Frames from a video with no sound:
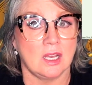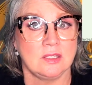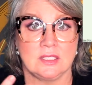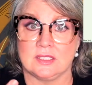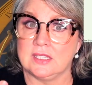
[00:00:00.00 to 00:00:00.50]

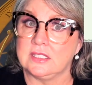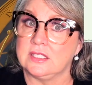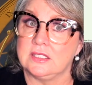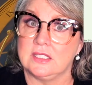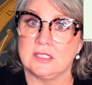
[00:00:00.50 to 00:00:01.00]
And that
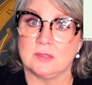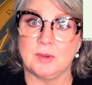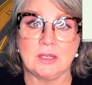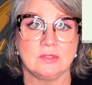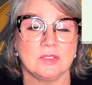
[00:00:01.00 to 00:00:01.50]
Saturn is
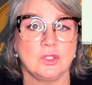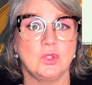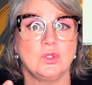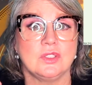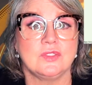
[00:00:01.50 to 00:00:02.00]
about the
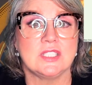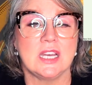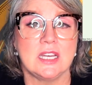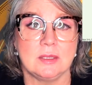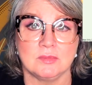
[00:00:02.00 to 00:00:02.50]
Lord of
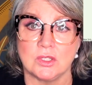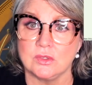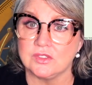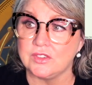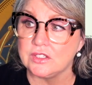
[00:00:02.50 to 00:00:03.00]
Time. So
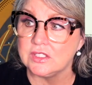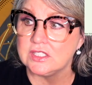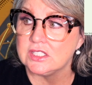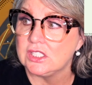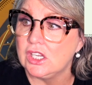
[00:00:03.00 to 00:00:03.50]
it's very
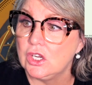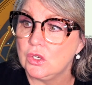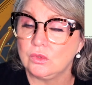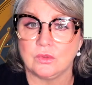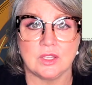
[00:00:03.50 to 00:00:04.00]

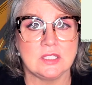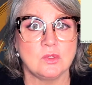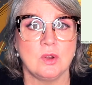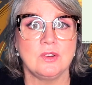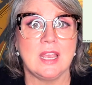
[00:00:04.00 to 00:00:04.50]
slow.
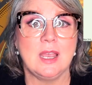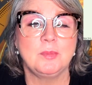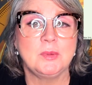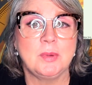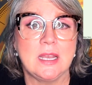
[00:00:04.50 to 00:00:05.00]
Things won't
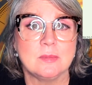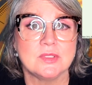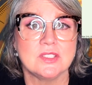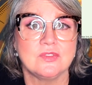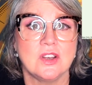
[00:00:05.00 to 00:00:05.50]
happen
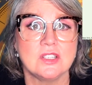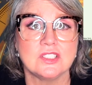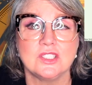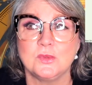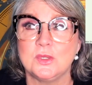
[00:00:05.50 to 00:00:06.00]
perhaps as
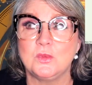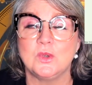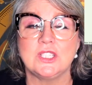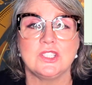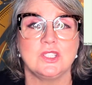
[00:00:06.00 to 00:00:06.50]
fast as we
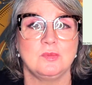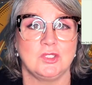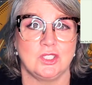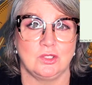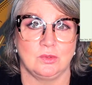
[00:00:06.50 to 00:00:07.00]
wish them
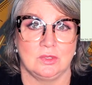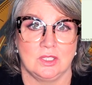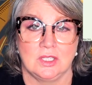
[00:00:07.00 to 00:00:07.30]
to.